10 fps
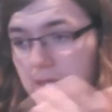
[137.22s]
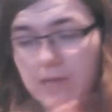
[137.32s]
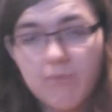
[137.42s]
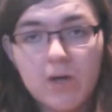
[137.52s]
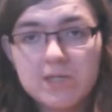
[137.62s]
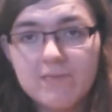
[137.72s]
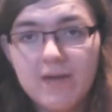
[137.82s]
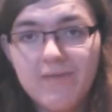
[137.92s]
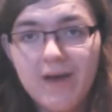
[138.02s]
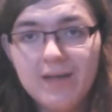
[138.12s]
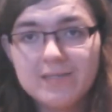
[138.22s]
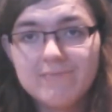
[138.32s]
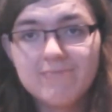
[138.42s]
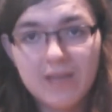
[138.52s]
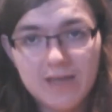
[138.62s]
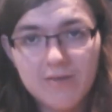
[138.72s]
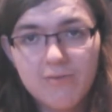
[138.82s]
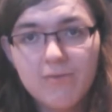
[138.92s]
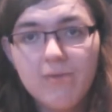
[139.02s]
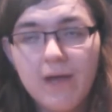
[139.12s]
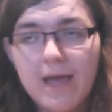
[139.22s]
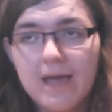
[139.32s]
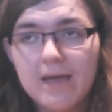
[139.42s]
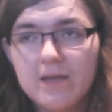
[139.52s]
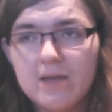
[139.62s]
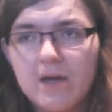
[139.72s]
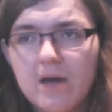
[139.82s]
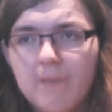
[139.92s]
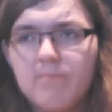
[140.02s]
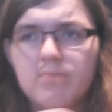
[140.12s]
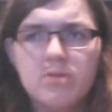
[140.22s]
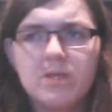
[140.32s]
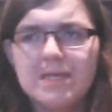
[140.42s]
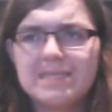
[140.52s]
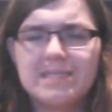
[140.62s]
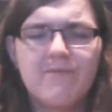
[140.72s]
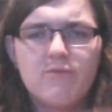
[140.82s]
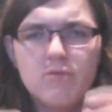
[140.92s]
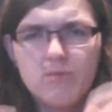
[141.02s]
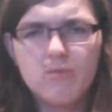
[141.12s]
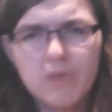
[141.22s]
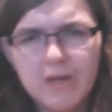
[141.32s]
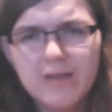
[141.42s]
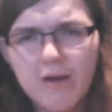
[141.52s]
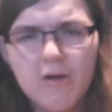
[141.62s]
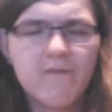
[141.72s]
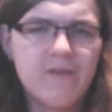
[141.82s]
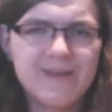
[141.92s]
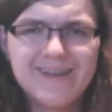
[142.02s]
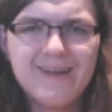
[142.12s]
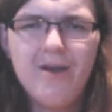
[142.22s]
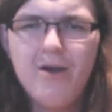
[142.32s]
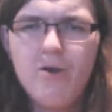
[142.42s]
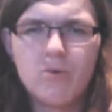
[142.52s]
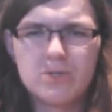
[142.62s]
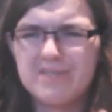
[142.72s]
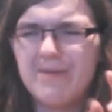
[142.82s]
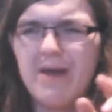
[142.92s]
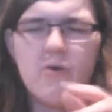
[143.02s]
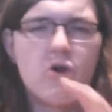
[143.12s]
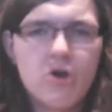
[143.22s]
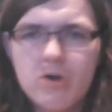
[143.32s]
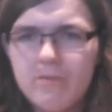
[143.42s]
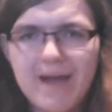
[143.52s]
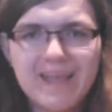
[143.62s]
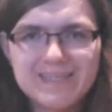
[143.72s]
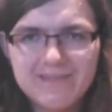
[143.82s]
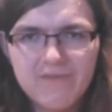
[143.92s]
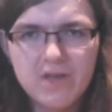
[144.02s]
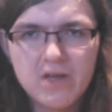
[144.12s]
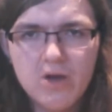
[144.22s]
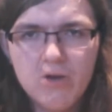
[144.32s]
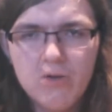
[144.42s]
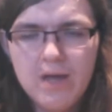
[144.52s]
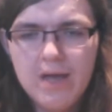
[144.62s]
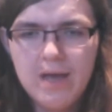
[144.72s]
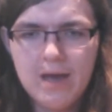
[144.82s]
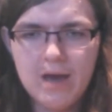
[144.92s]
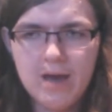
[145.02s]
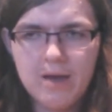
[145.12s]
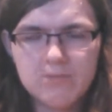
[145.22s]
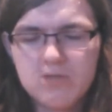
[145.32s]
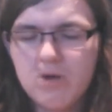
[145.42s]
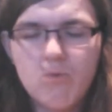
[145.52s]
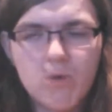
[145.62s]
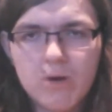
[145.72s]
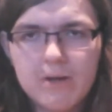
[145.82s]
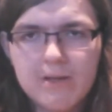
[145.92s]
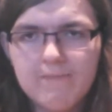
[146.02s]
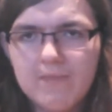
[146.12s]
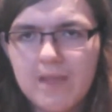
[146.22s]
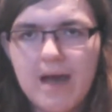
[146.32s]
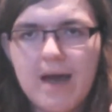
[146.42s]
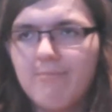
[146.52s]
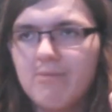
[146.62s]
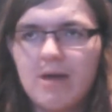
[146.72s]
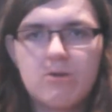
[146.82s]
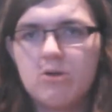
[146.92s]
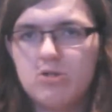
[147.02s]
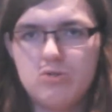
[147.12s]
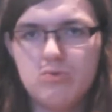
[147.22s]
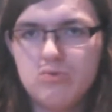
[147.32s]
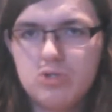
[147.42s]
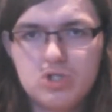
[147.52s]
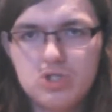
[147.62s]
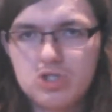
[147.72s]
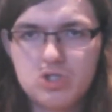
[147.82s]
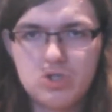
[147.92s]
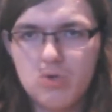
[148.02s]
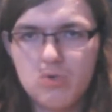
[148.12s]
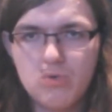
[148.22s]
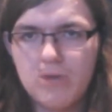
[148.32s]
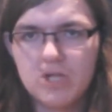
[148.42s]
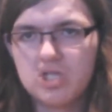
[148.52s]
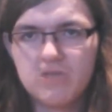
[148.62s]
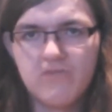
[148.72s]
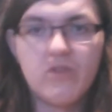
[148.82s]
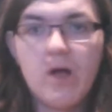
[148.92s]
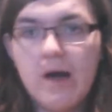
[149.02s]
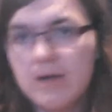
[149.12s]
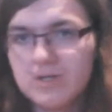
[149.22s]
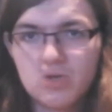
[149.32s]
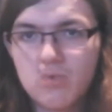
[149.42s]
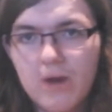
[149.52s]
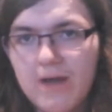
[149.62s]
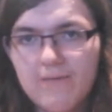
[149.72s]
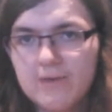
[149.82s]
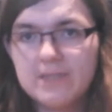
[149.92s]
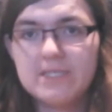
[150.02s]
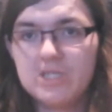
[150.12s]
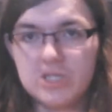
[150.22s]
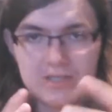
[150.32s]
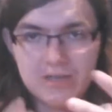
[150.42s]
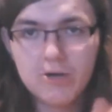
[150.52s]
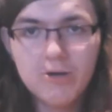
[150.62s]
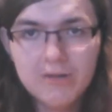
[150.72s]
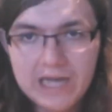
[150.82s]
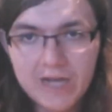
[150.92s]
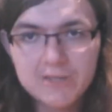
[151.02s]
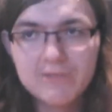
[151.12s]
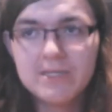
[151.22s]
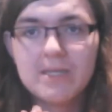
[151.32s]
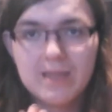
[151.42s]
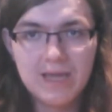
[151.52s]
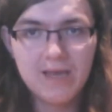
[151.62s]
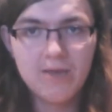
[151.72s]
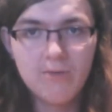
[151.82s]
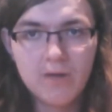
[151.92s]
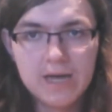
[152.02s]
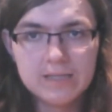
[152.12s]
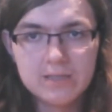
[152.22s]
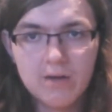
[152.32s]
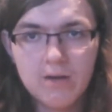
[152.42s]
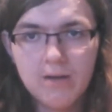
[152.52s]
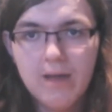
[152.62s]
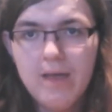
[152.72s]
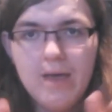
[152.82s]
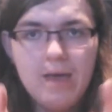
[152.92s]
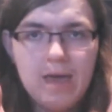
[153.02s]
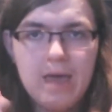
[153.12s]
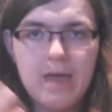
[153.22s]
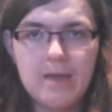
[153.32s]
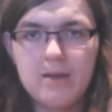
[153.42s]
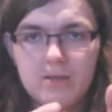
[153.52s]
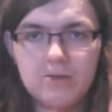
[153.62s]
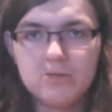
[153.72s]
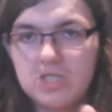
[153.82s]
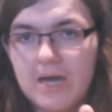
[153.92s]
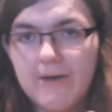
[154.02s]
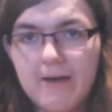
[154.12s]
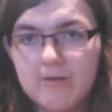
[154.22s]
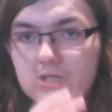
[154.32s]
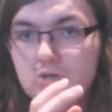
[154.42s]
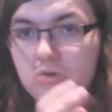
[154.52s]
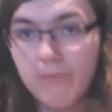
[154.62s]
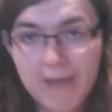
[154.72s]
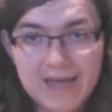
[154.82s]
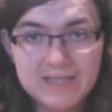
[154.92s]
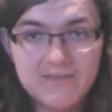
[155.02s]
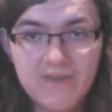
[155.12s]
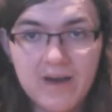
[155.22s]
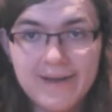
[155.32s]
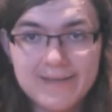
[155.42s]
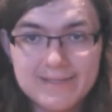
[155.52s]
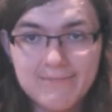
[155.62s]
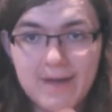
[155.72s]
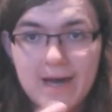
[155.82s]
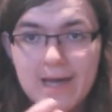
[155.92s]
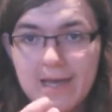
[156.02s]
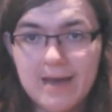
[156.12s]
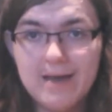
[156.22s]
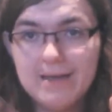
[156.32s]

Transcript: Keep watching my vines. Thank you, and please, if you really are offended or somehow hurt by this video, don't worry, I'm not going to do so much vlogs or whatever. This is just a little announcement to thank you guys all, and a little shout out to Mass Vines, my